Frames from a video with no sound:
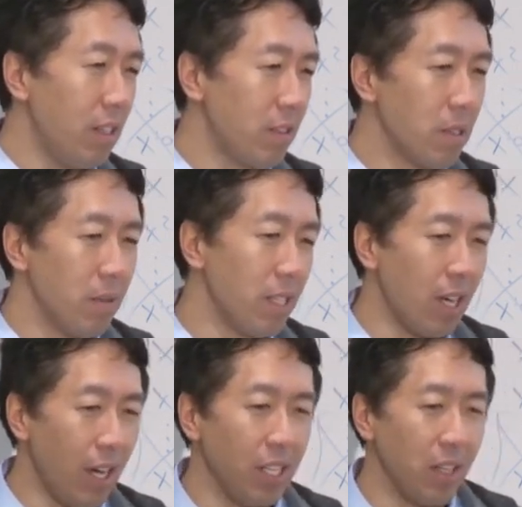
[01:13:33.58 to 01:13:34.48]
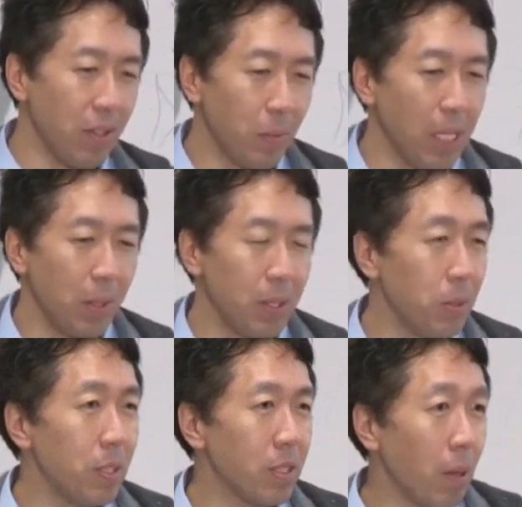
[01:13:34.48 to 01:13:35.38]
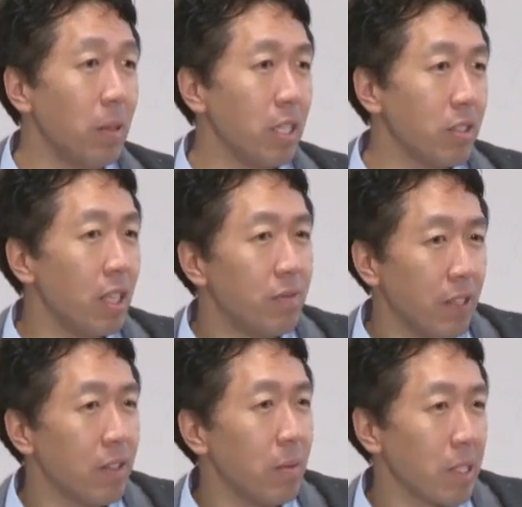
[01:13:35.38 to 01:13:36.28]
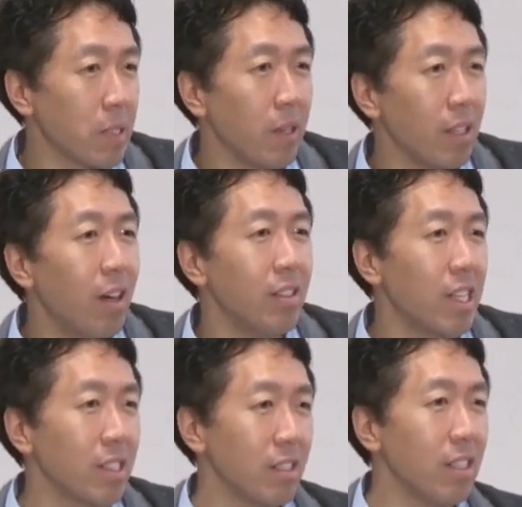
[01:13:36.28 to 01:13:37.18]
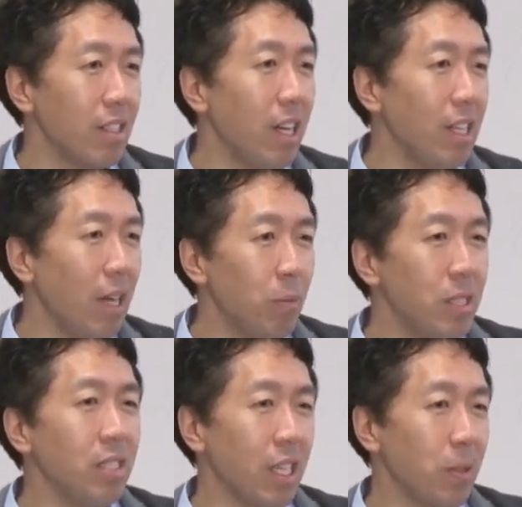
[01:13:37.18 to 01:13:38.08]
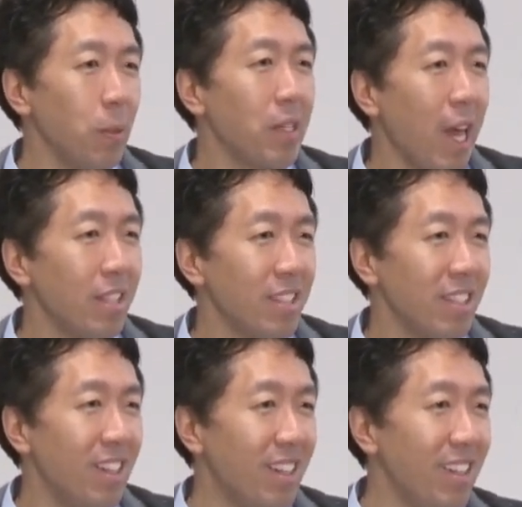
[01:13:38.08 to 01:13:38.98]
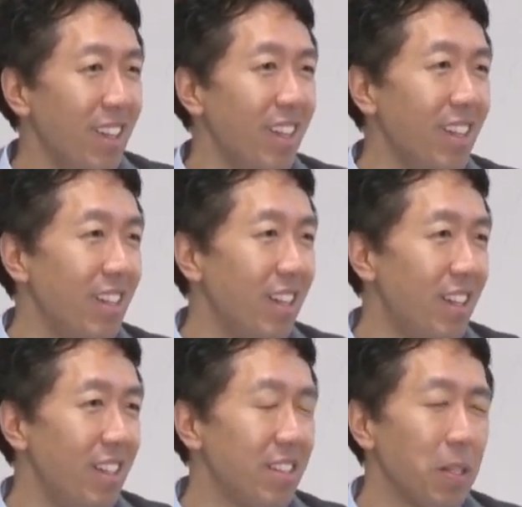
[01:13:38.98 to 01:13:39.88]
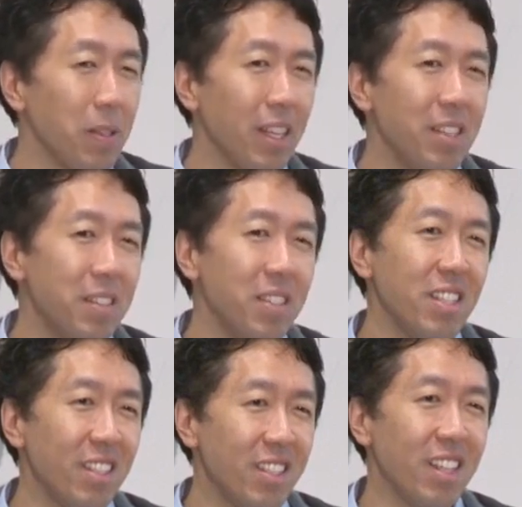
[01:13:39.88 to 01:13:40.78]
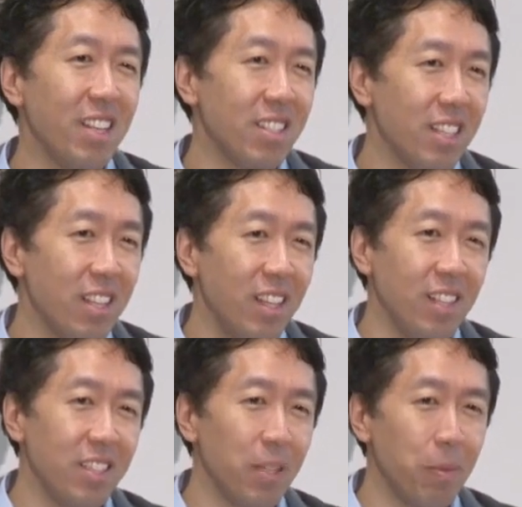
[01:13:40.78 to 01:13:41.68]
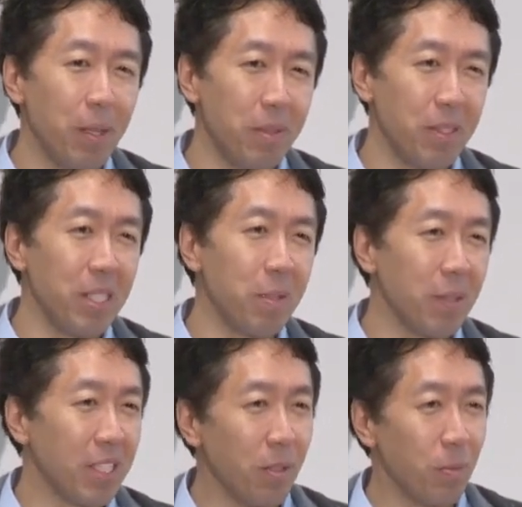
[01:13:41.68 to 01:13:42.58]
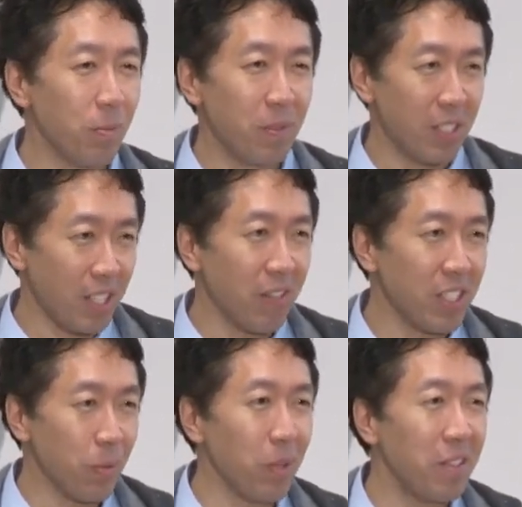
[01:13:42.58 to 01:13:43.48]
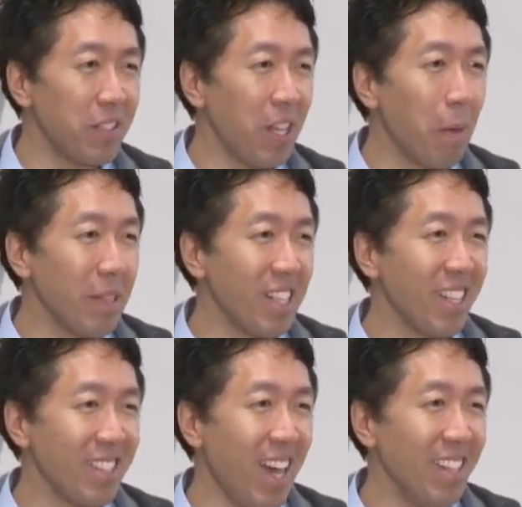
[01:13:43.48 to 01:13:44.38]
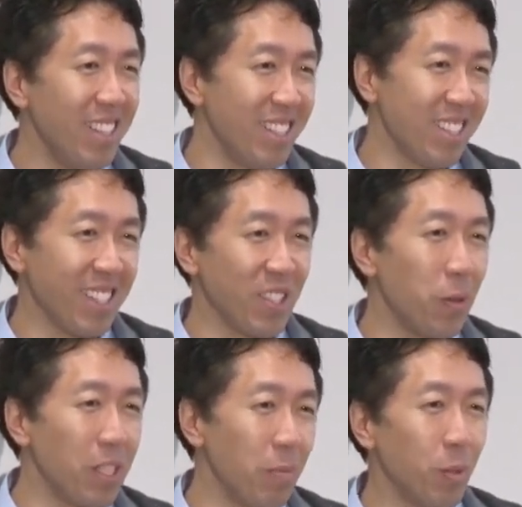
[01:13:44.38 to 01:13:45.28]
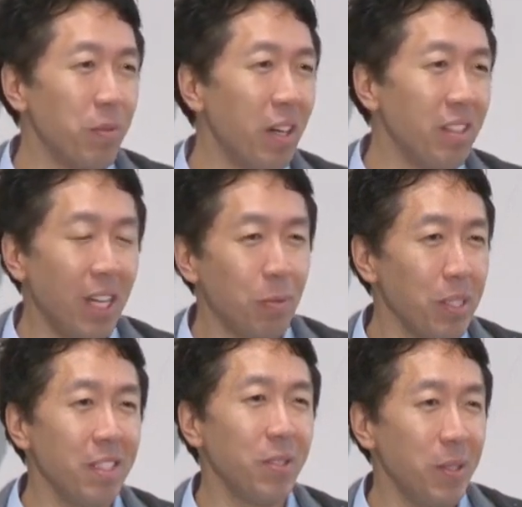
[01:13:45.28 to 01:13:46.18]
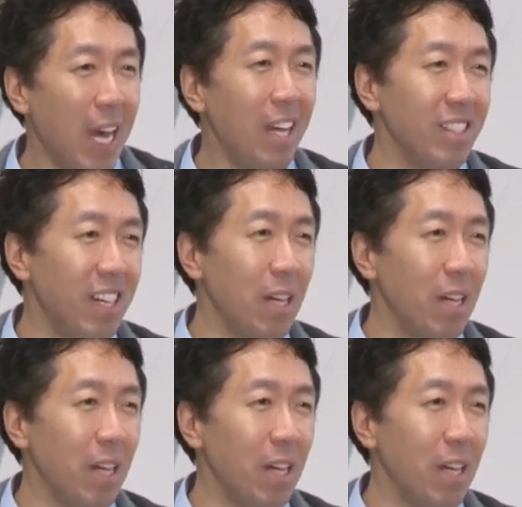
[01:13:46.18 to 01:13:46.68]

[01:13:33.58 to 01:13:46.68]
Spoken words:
so at a high level, what I would do is go in and try to figure out what's going on, actually. I wouldn't ignore that. So this is another thing I see. Sometimes a team discovers a weird phenomenon like that, and they just ignore it and move on. I wouldn't do that.